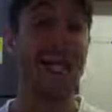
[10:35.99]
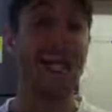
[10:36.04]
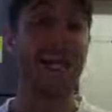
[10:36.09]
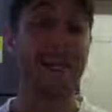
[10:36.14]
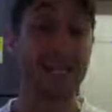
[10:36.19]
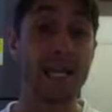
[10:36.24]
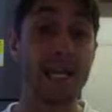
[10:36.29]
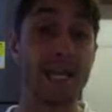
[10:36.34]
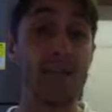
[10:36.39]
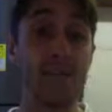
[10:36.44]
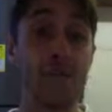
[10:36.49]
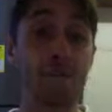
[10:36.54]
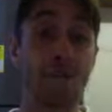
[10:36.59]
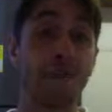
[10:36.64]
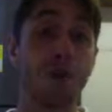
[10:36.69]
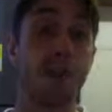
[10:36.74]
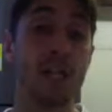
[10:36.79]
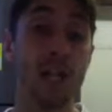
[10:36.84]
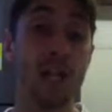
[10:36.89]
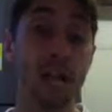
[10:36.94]
Let's
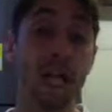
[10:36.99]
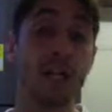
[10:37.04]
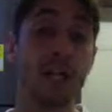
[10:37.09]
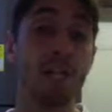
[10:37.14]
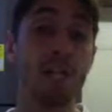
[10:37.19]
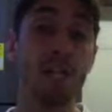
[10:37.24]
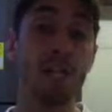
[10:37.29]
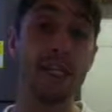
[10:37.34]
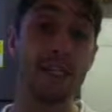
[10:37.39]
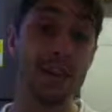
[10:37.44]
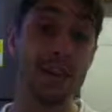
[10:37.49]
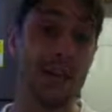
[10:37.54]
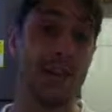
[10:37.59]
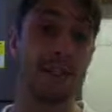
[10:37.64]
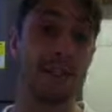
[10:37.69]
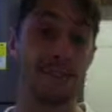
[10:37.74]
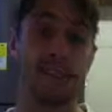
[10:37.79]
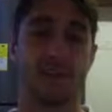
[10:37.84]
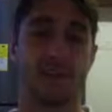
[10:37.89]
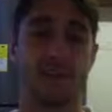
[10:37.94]
run an A/B
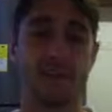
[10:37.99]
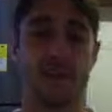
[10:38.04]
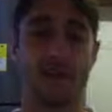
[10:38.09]
test.